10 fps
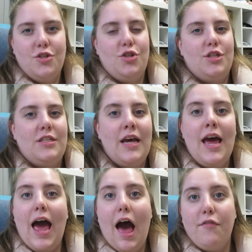to just
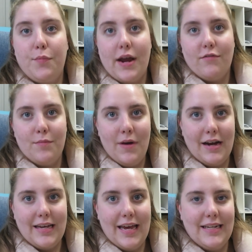have a break from
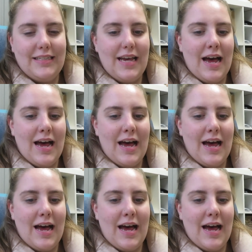markets